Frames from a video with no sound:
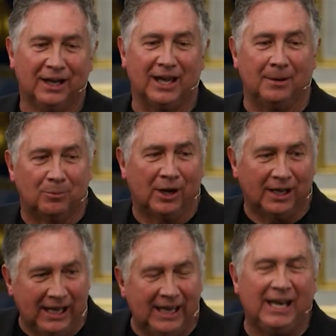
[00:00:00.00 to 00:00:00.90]
can bring
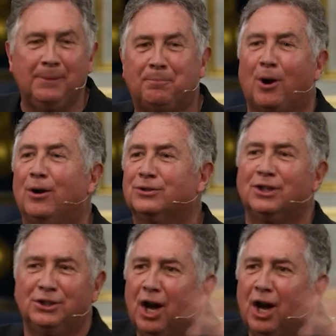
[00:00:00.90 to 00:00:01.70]
any person,